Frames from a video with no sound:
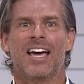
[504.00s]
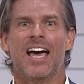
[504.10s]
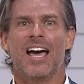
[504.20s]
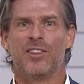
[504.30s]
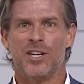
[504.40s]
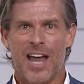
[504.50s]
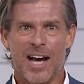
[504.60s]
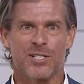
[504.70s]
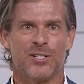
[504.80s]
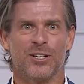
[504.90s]
and the
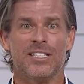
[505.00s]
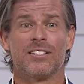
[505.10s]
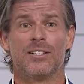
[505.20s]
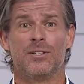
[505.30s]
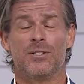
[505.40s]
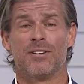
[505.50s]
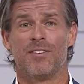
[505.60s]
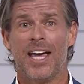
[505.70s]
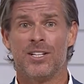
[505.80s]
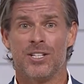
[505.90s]
National Institutes of
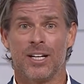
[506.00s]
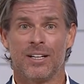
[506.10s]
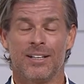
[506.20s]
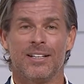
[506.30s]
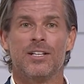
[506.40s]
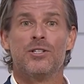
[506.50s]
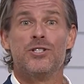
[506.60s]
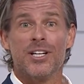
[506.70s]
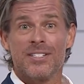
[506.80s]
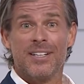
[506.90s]
Aging,
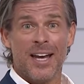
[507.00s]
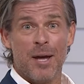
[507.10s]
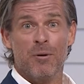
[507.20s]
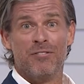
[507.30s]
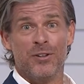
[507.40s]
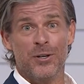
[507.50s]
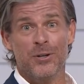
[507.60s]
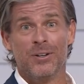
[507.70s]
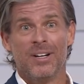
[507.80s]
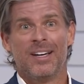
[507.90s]
just to name a
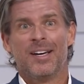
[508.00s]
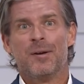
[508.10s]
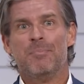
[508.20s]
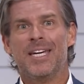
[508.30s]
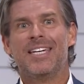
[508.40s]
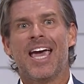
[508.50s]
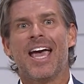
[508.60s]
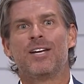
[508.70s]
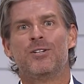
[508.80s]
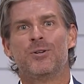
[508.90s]
few,
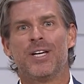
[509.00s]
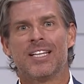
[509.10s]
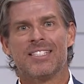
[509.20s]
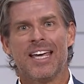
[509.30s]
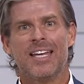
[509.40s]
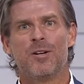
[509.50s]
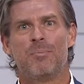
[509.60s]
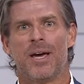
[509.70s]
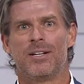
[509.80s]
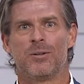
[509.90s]
began doing this
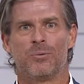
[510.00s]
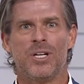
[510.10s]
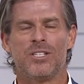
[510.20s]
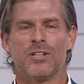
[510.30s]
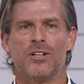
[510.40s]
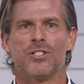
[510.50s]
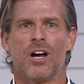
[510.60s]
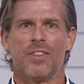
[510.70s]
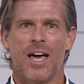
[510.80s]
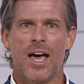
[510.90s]
independent research
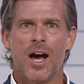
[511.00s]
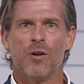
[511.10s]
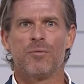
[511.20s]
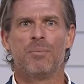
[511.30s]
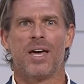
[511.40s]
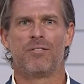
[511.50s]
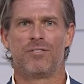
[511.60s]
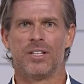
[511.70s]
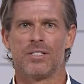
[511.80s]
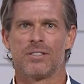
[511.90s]
on the health
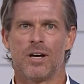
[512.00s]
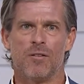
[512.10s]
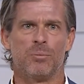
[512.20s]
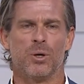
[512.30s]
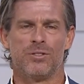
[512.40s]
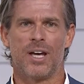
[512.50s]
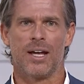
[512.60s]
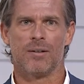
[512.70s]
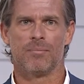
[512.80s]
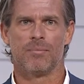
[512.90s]
benefits of Protandim.